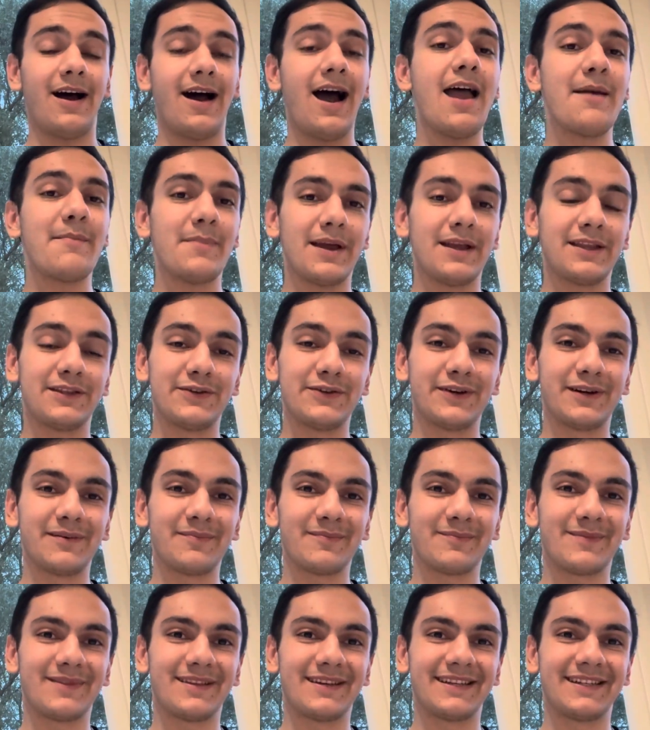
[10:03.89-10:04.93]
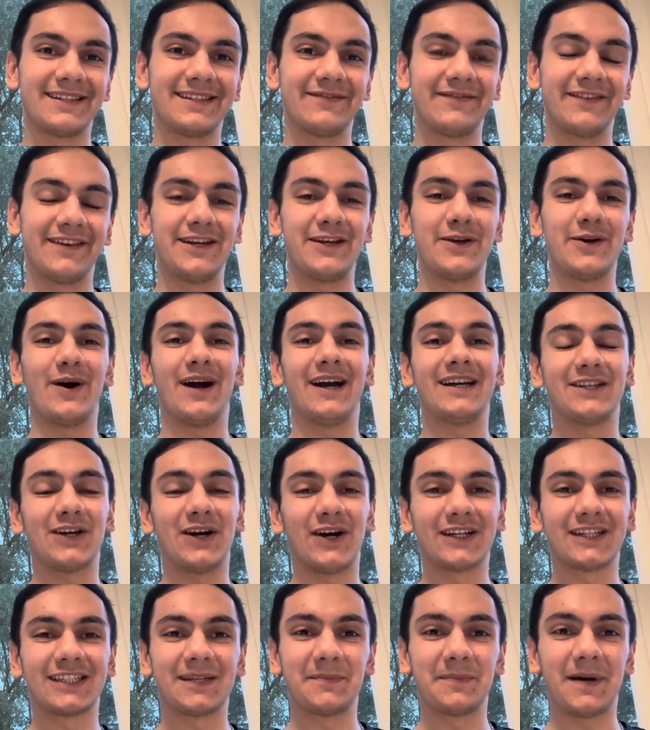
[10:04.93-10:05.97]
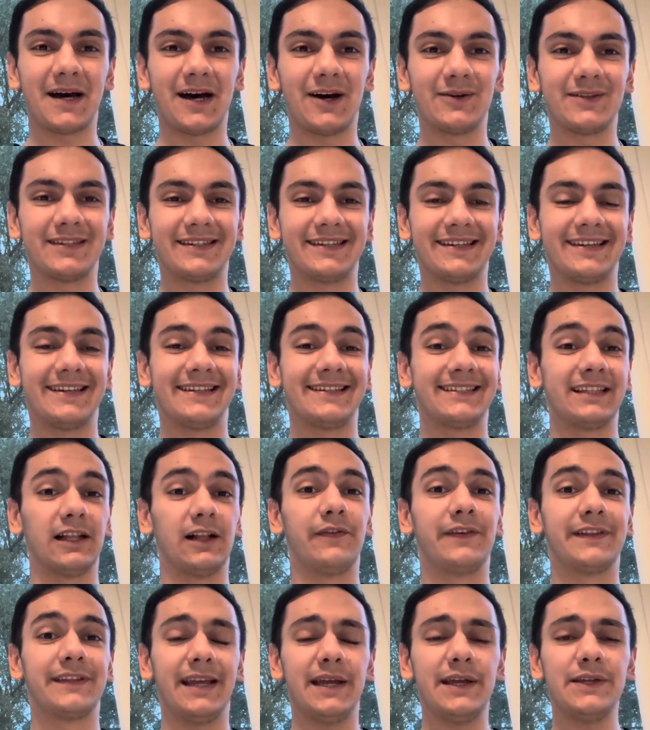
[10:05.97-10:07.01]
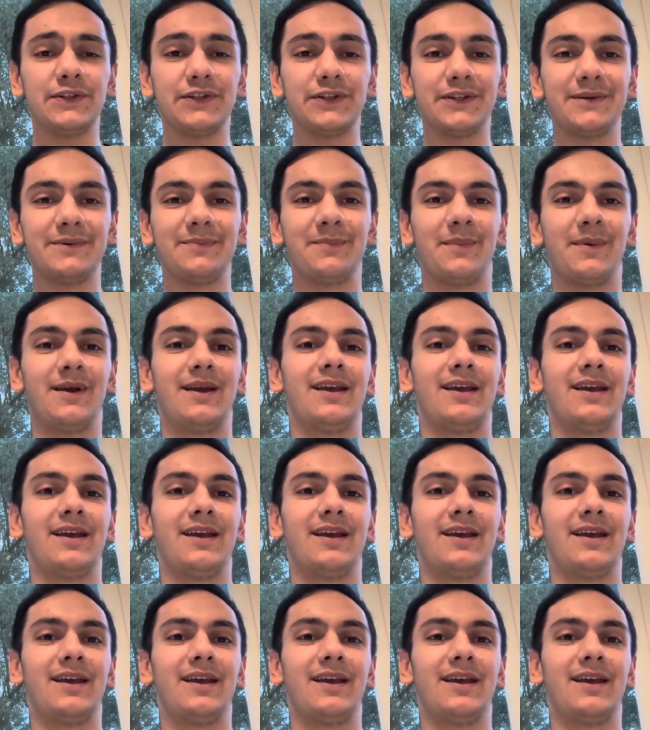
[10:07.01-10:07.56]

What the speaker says: during this video, I talked about self-attention,